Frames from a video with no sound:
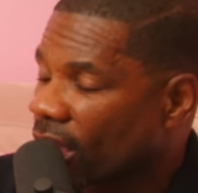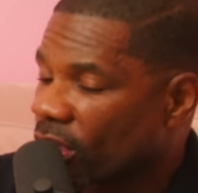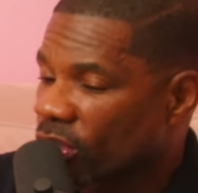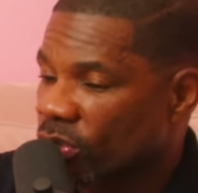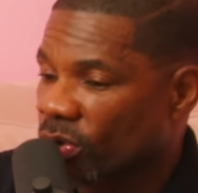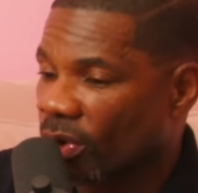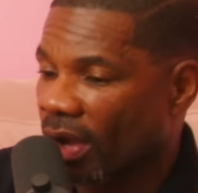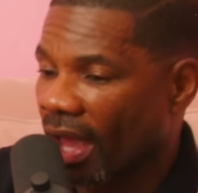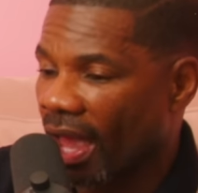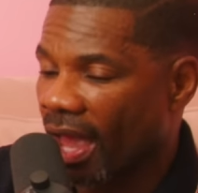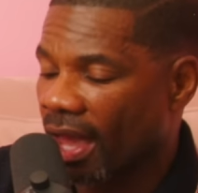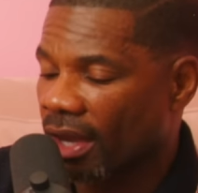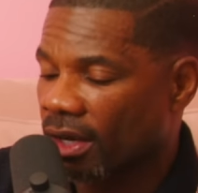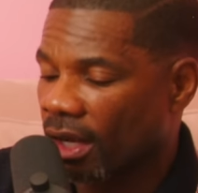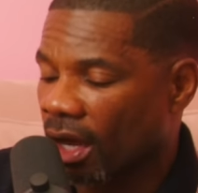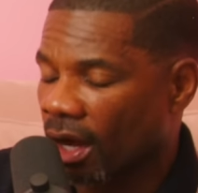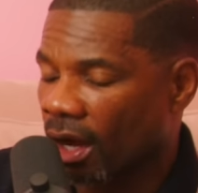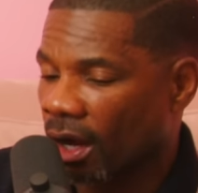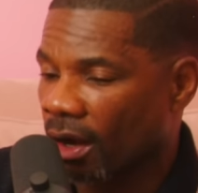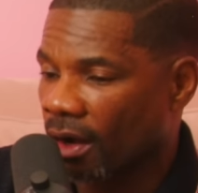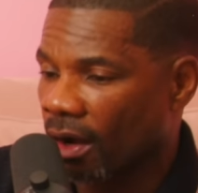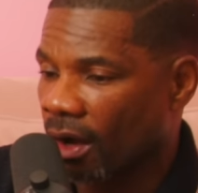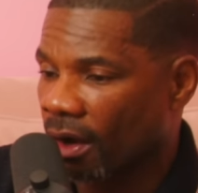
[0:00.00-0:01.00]
you had
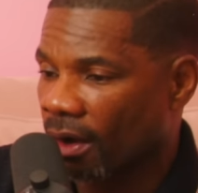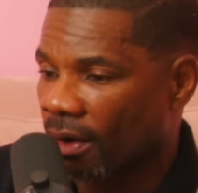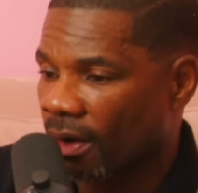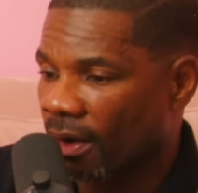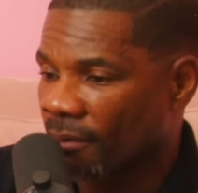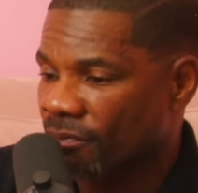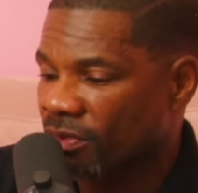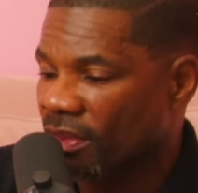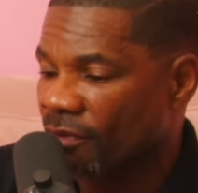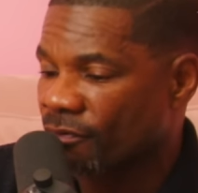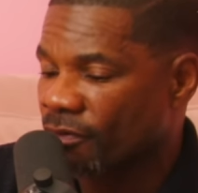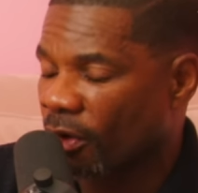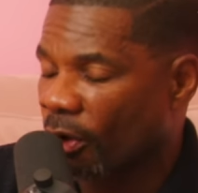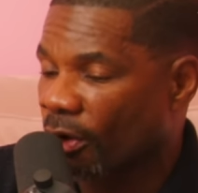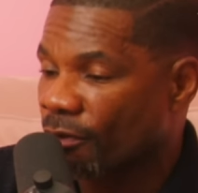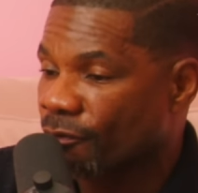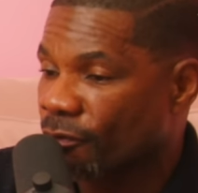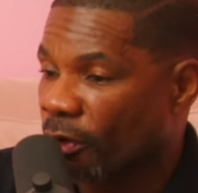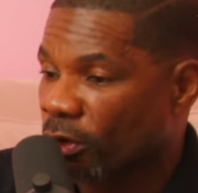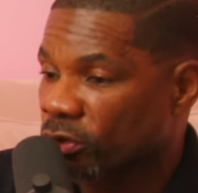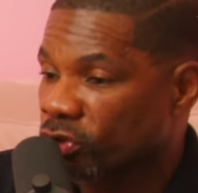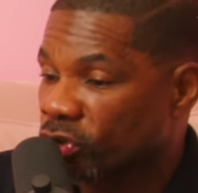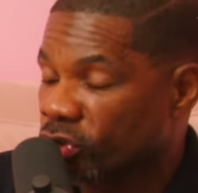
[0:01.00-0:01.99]
the very
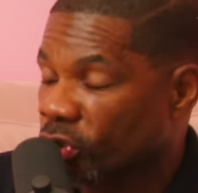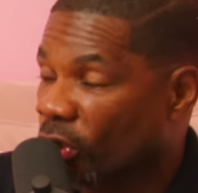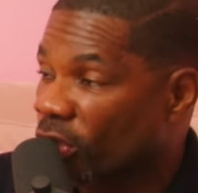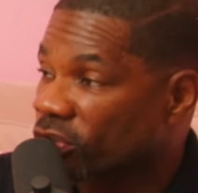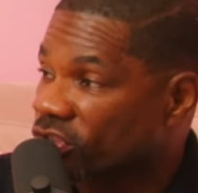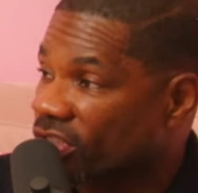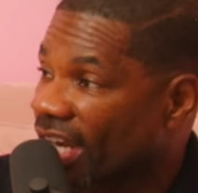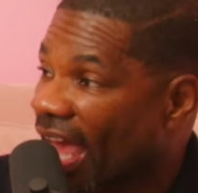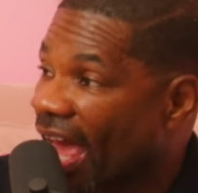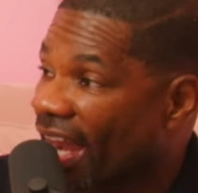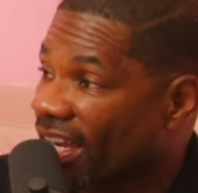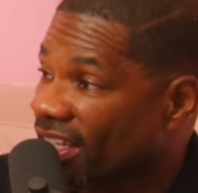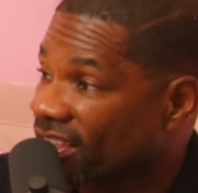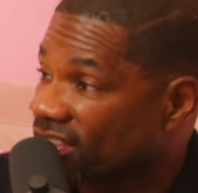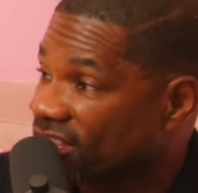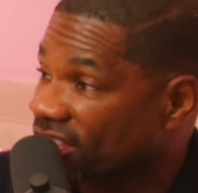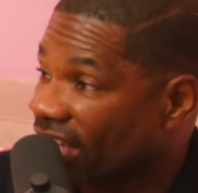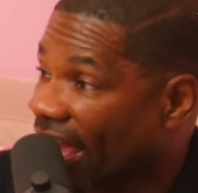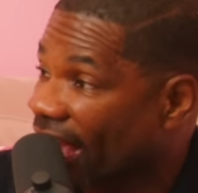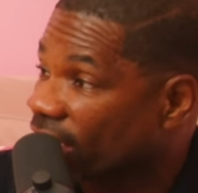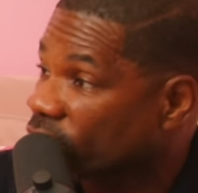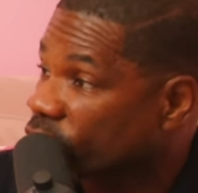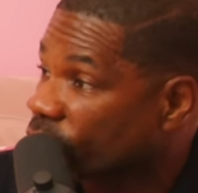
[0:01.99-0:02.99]
first church at
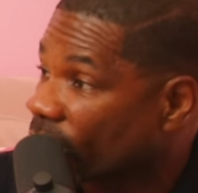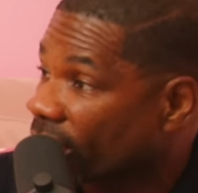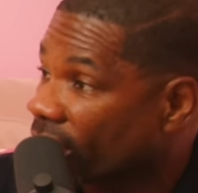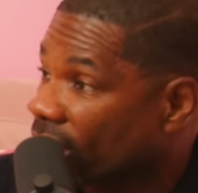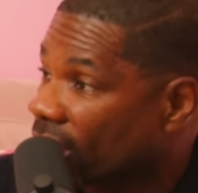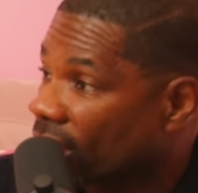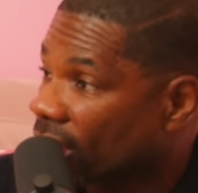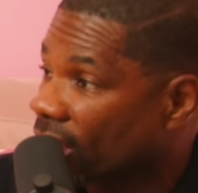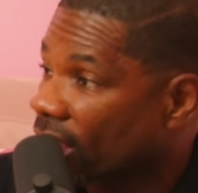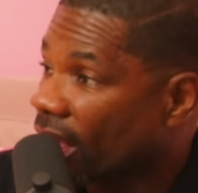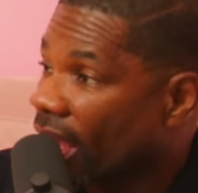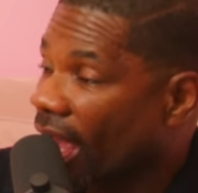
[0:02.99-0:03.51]
Alexandria.